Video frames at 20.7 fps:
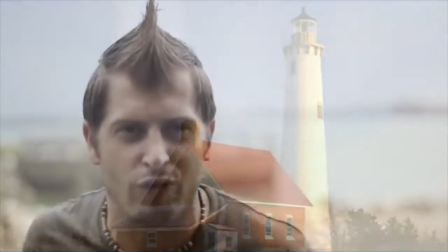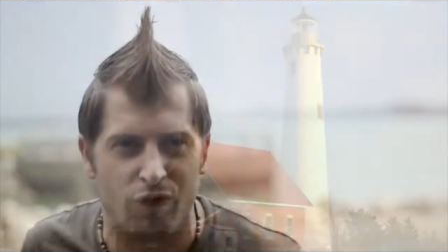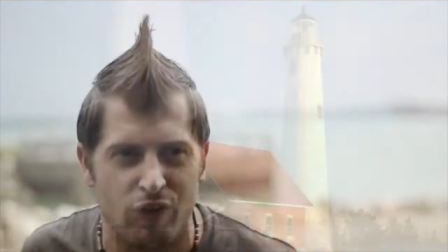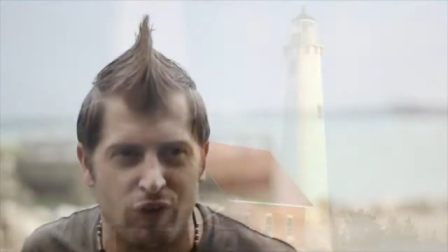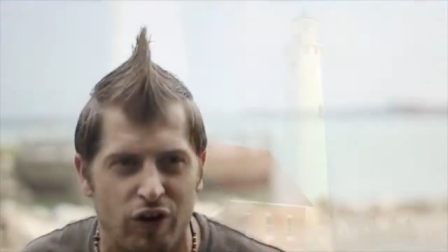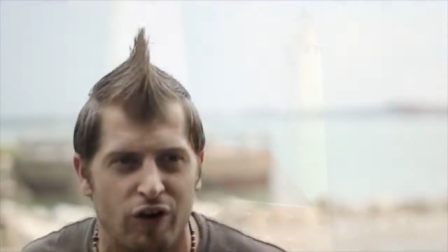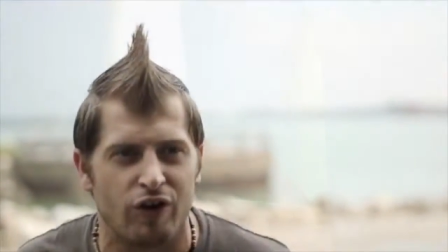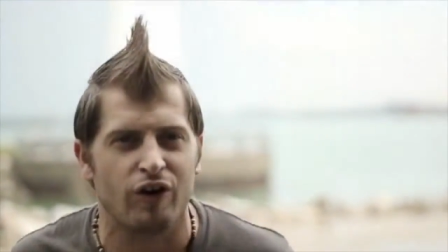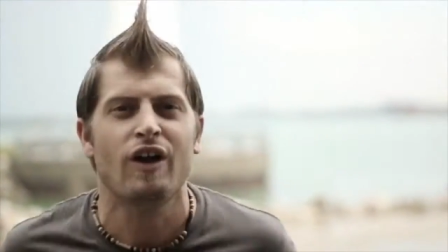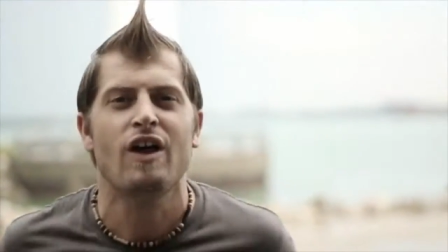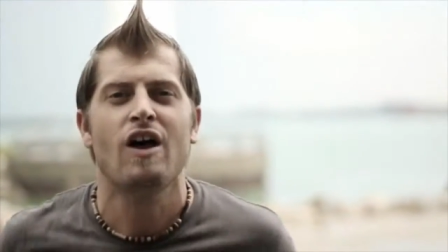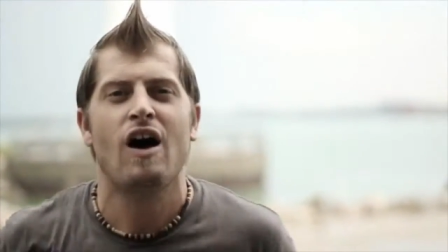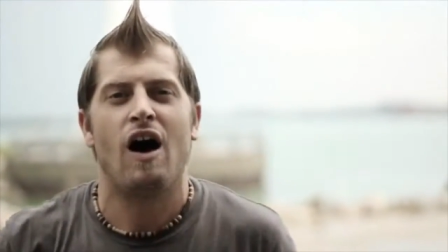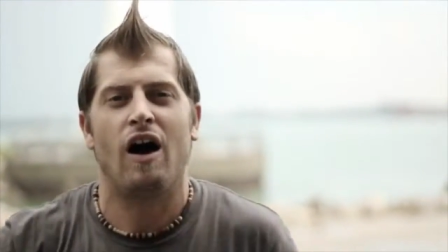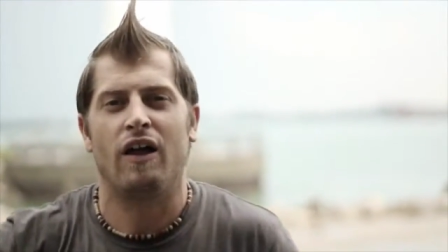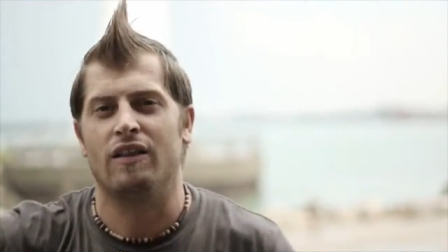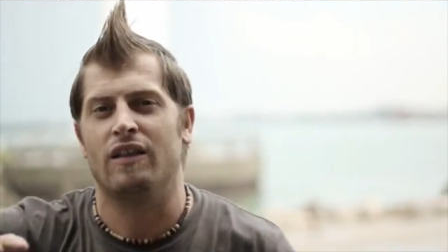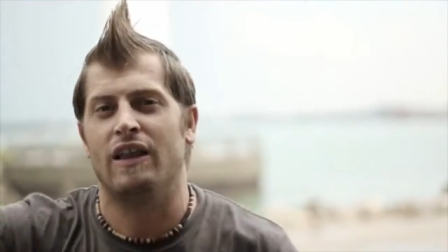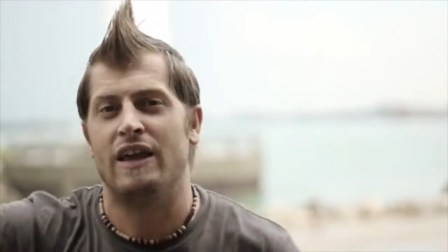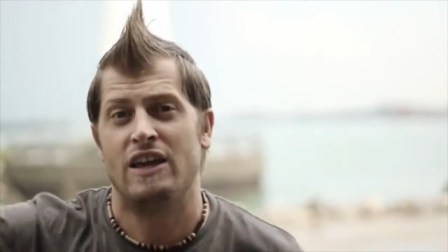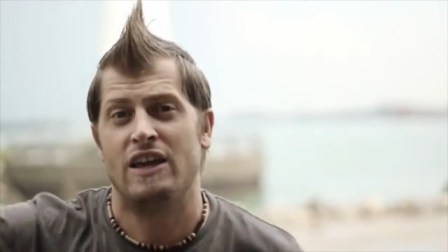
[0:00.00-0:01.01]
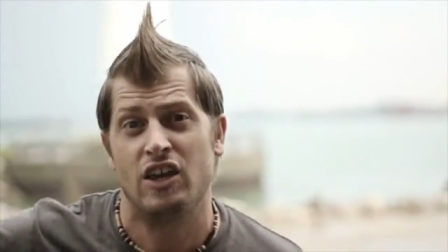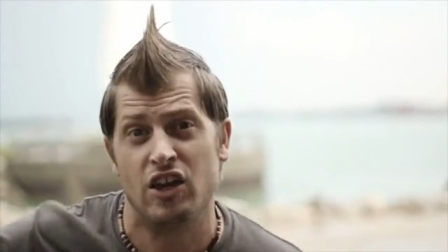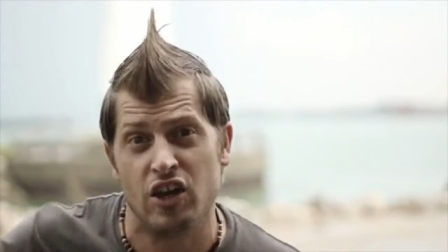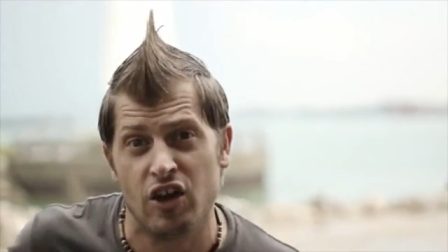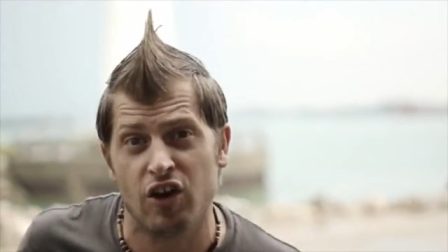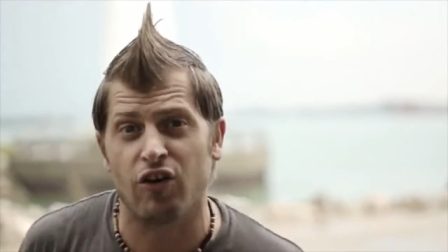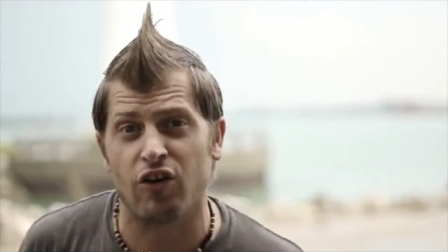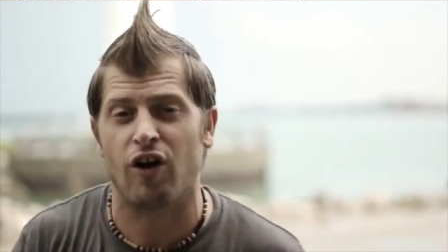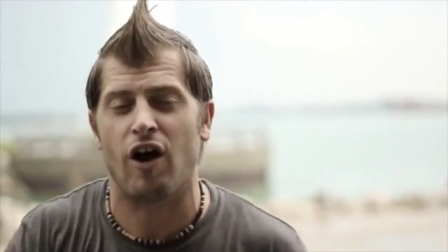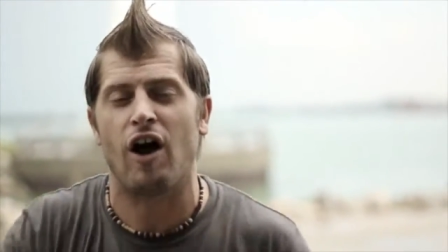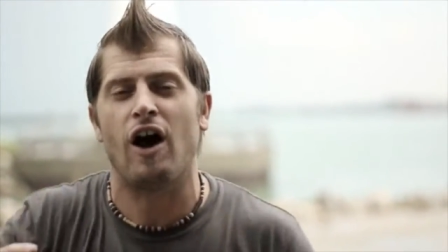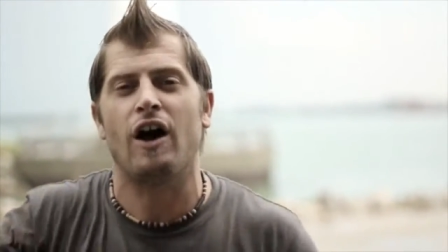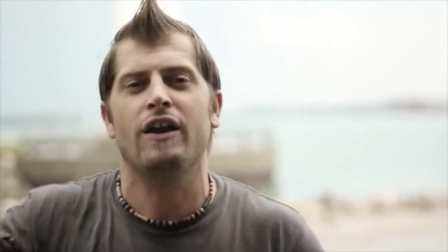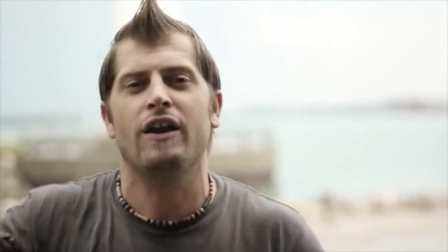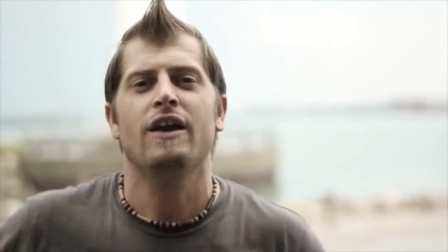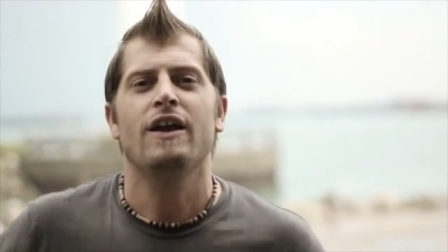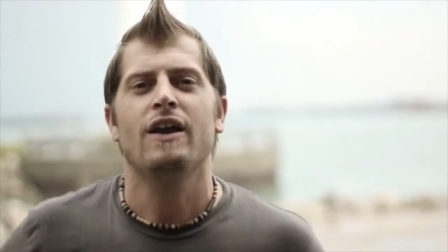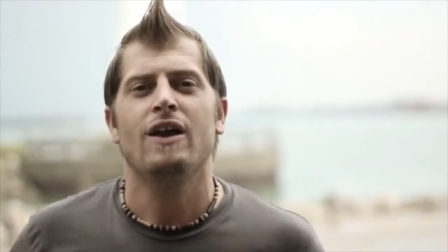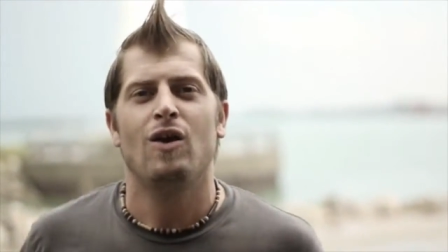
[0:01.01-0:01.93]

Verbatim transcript: of here on Lake Huron,